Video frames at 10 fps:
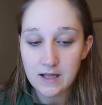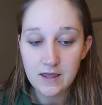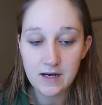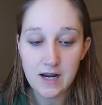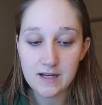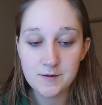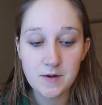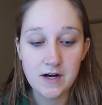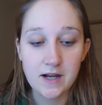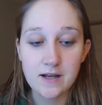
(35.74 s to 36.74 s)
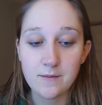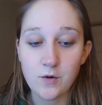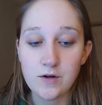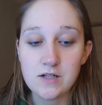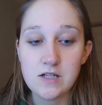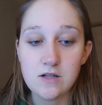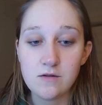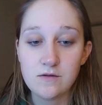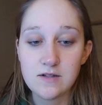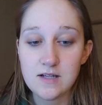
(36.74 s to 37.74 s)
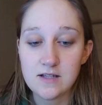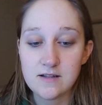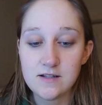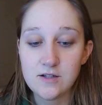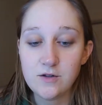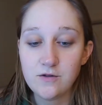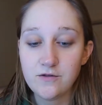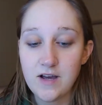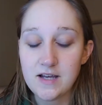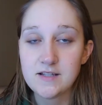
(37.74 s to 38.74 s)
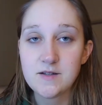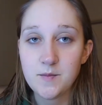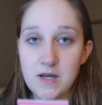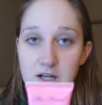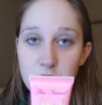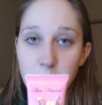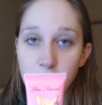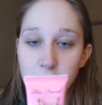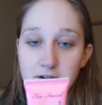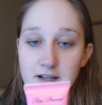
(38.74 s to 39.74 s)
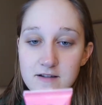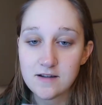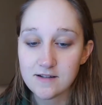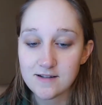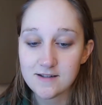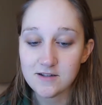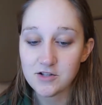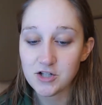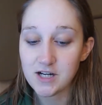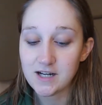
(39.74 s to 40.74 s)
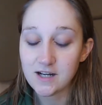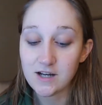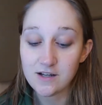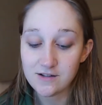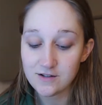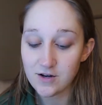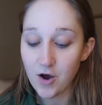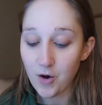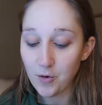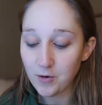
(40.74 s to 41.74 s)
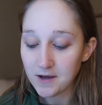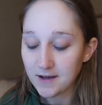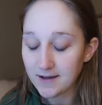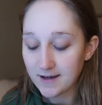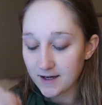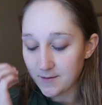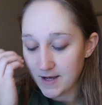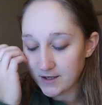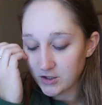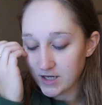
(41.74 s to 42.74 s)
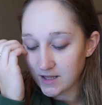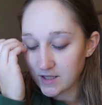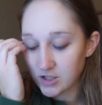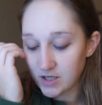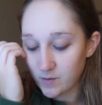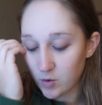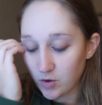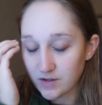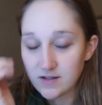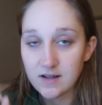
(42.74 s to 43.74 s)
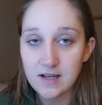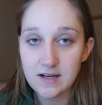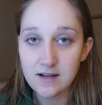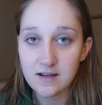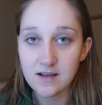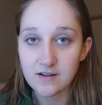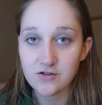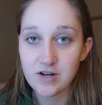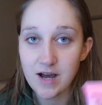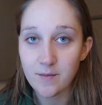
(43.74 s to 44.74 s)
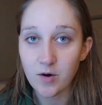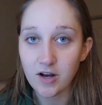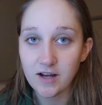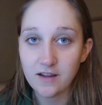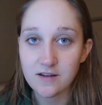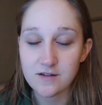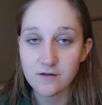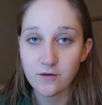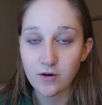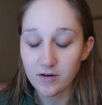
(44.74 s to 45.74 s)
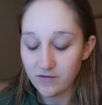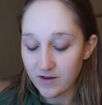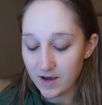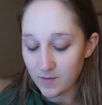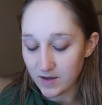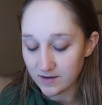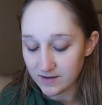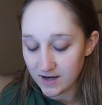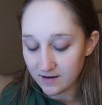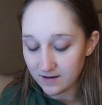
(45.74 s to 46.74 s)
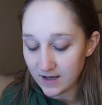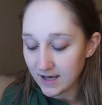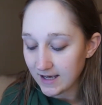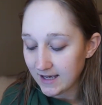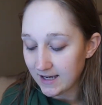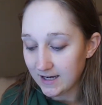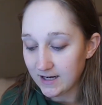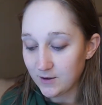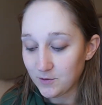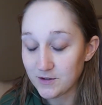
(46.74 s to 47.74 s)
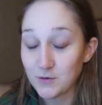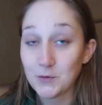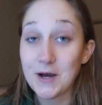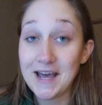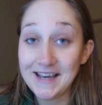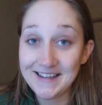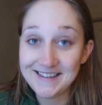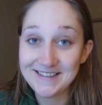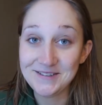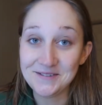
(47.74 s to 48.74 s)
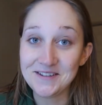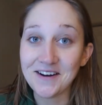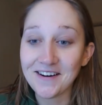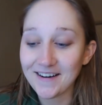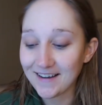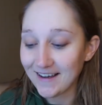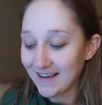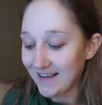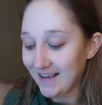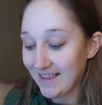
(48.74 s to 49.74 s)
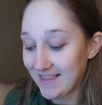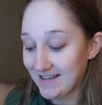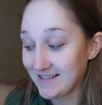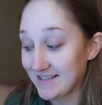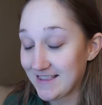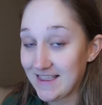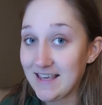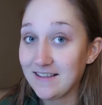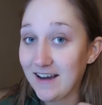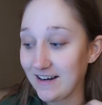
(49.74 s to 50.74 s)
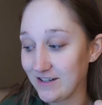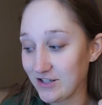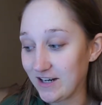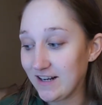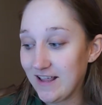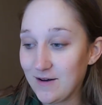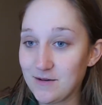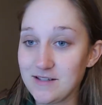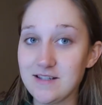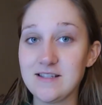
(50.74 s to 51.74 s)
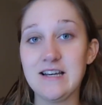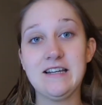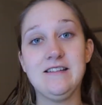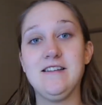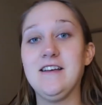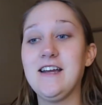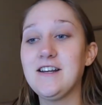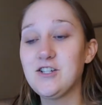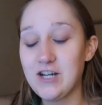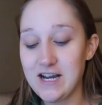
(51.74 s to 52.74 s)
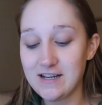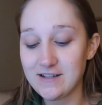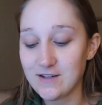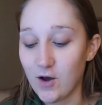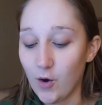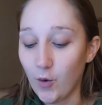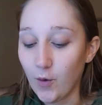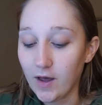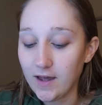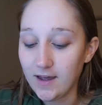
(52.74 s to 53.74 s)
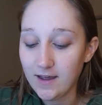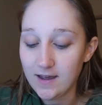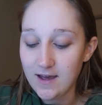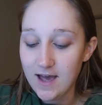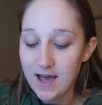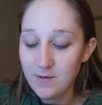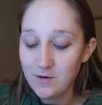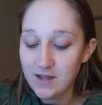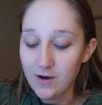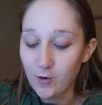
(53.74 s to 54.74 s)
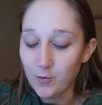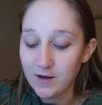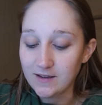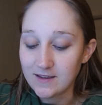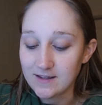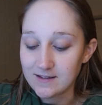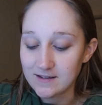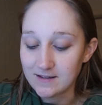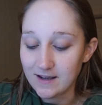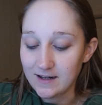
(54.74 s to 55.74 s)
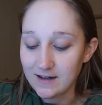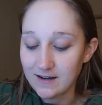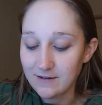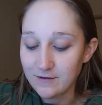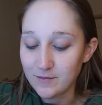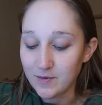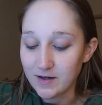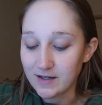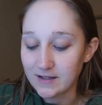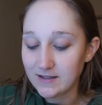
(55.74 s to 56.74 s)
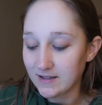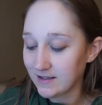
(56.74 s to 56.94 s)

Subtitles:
The next product I'm going to use is the Too Faced Peach Perfect. This is in the shade Snow. I actually had the shade Porcelain yesterday. I bought it in the Sephora VIB sale and it was way too dark. And this is the lightest shade, and that was the second to lightest shade, so I'm really hoping that this is light enough, but